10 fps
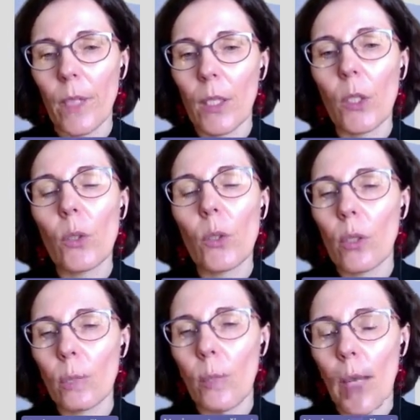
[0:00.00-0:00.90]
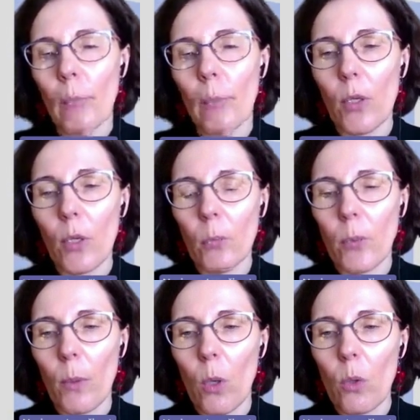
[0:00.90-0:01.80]
incurred by project
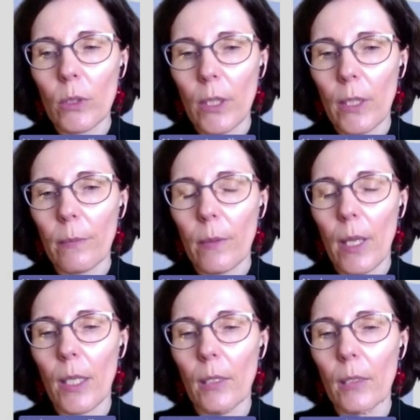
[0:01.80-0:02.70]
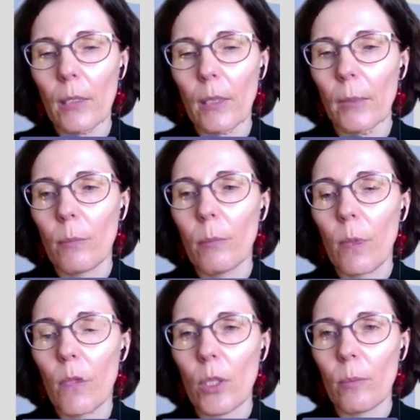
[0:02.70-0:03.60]
promoter and
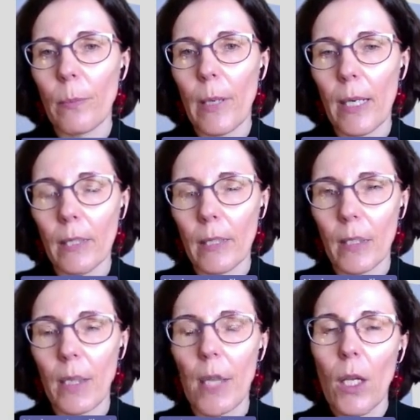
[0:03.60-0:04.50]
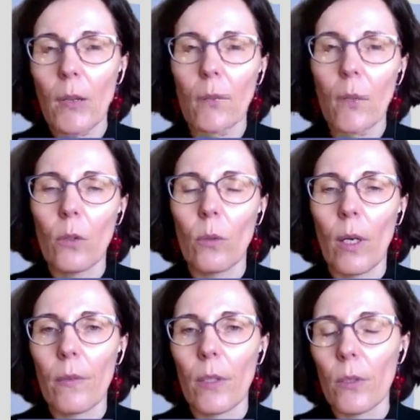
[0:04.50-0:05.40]
project partner. No other